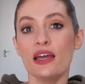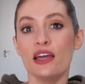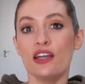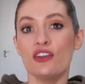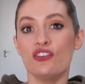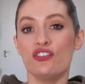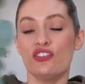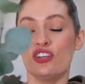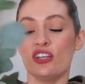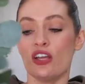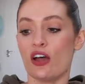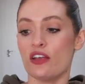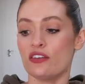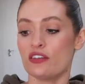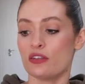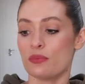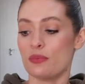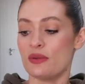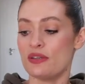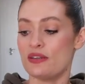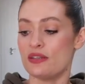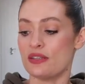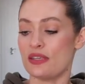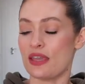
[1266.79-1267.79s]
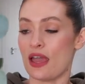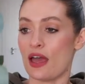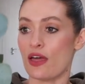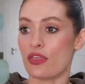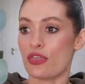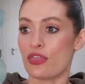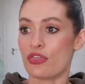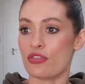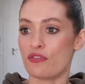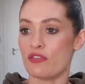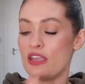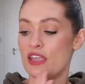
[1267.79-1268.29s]
And she asked me to
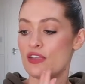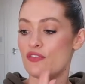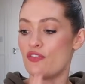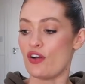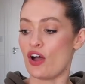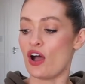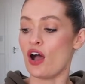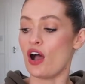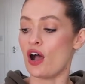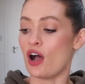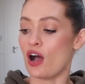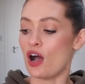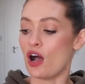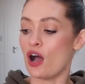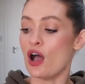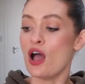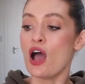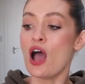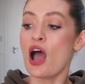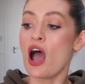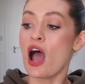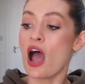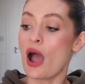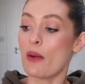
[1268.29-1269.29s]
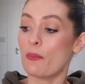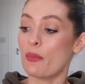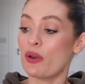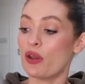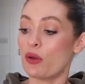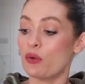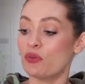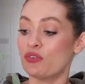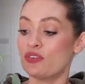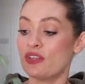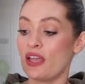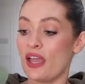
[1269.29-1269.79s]
get 3 for her. And when
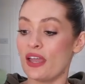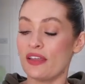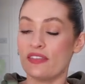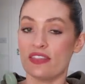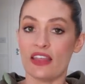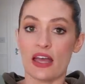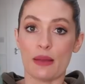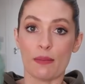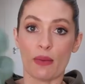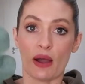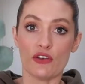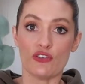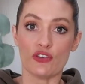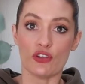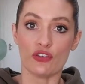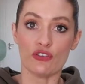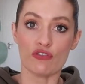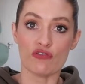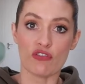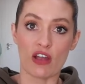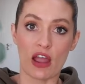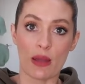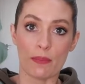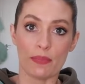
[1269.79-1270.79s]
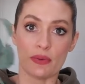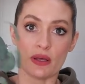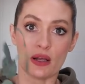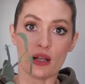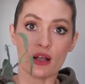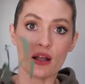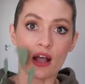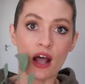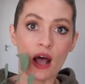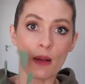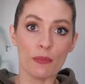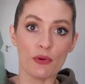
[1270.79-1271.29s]
I was getting them, I just grabbed a
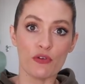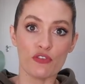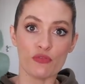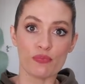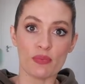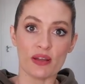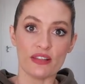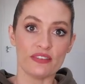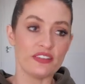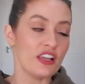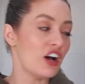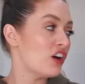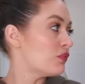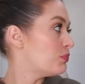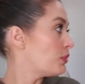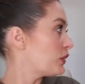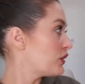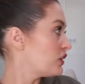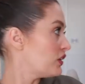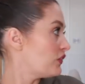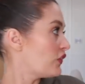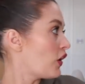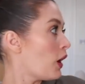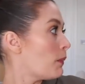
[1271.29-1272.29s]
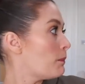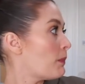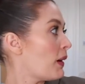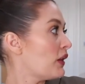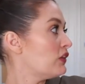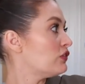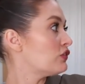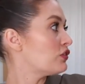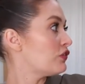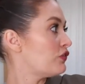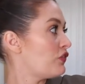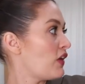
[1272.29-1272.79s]
couple for myself because I've got a
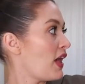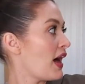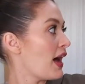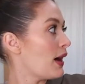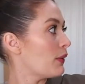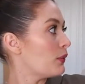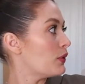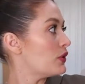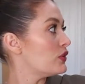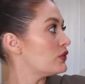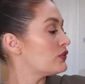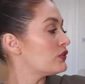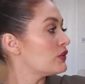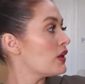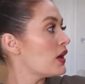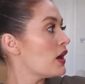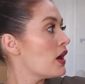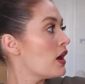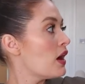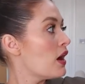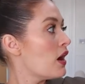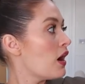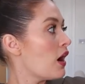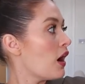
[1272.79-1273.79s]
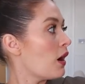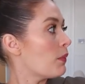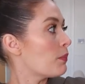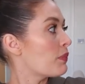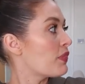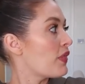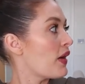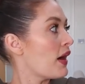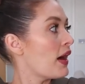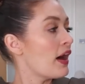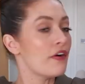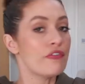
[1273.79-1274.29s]
bunch of flowers
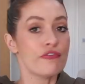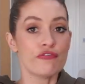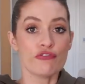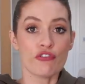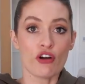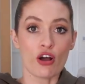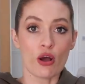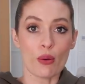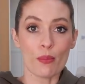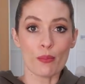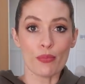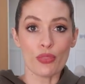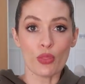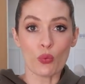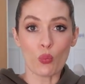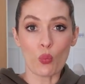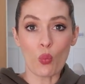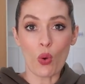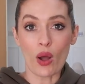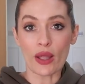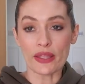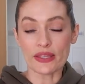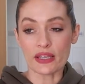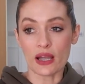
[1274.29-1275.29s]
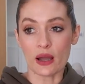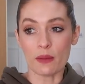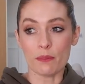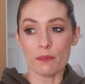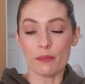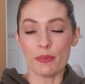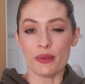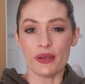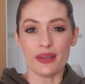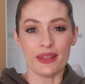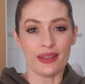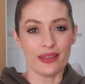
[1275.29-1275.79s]
up there from the White
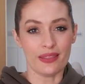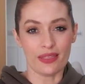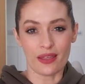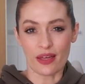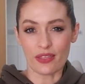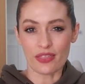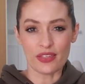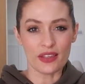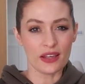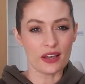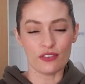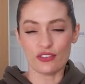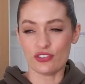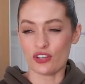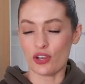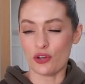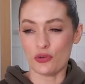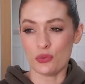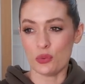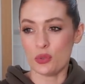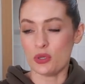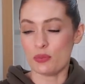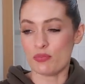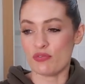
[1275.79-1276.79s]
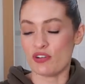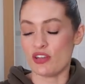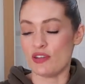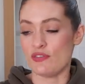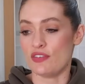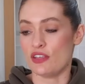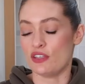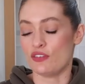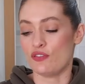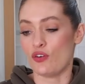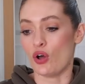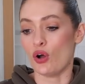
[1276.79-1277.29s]
Company that I think I've shown you in a
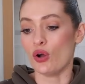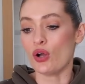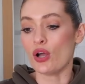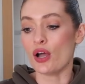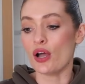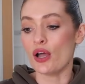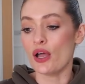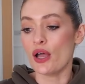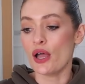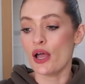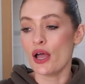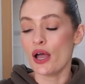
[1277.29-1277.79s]
previous vlog.